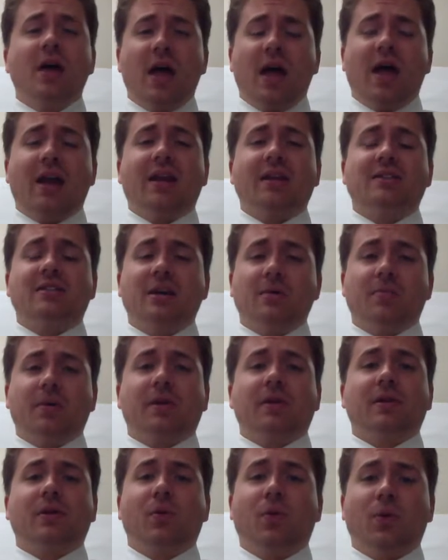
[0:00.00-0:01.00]
And it
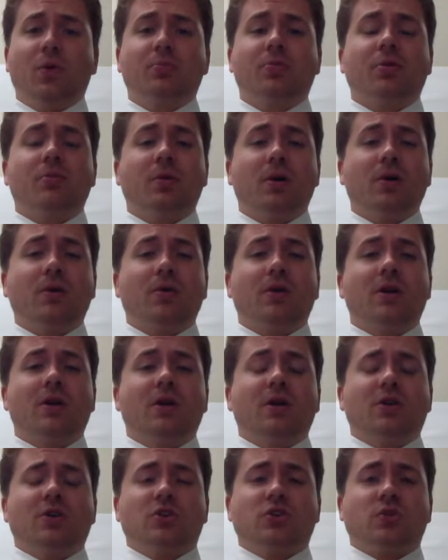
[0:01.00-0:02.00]
typically will promote
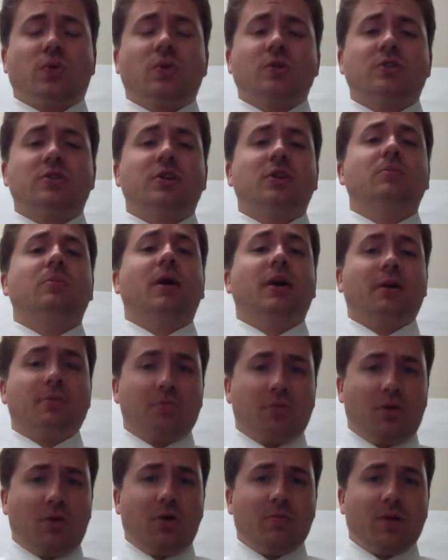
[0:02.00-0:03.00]
short-term
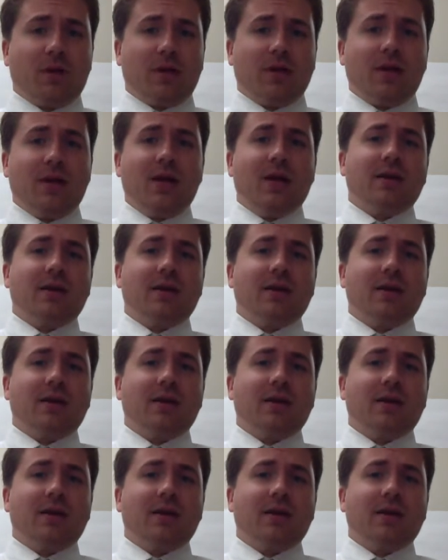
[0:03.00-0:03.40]
unemployment.